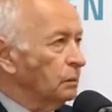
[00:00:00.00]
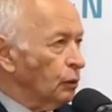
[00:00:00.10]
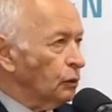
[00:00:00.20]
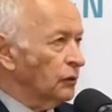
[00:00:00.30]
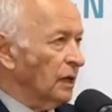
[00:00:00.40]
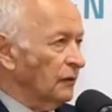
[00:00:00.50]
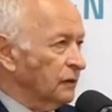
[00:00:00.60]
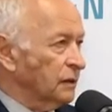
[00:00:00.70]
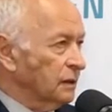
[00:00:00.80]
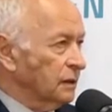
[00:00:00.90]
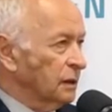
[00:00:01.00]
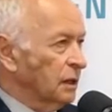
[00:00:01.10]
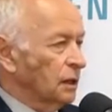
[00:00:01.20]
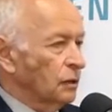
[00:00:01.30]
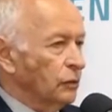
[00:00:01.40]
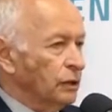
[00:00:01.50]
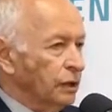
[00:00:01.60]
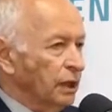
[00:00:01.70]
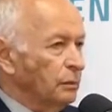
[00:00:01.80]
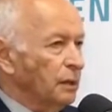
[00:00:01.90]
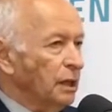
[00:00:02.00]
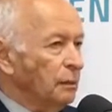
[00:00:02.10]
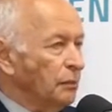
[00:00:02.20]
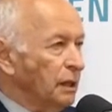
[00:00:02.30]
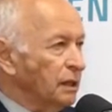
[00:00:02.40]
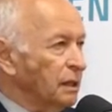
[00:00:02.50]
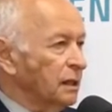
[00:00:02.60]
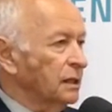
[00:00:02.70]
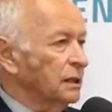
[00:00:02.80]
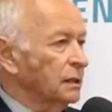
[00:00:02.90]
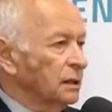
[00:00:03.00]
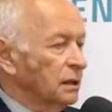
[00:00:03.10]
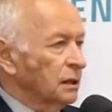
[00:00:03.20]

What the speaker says: bone graft, which can be immediately